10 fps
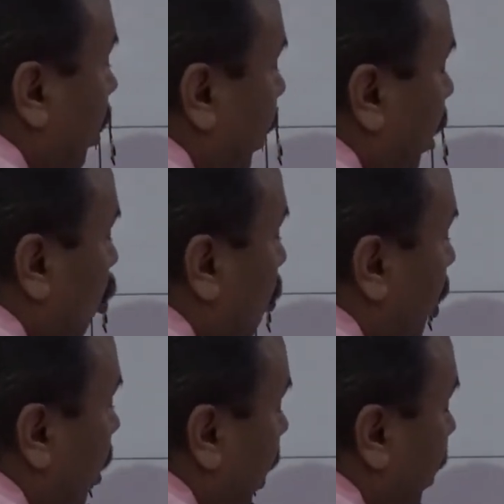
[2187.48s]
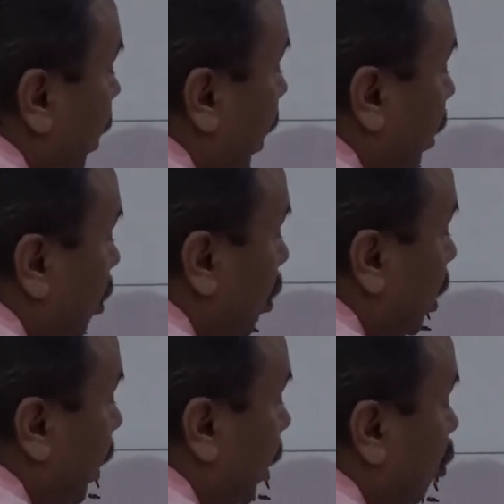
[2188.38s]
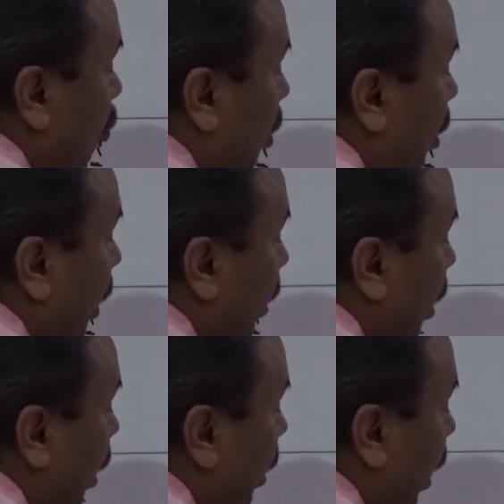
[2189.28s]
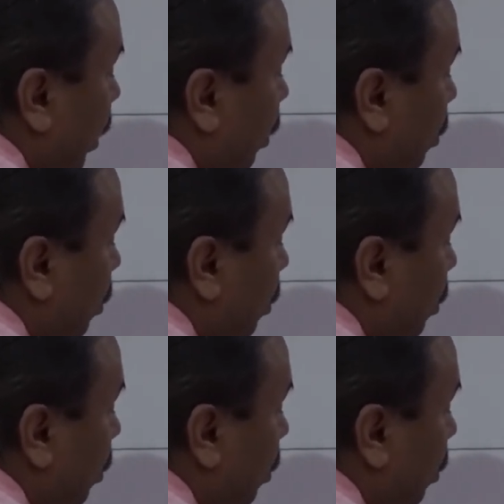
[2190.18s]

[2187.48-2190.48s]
take 2.99, you can take 2.999,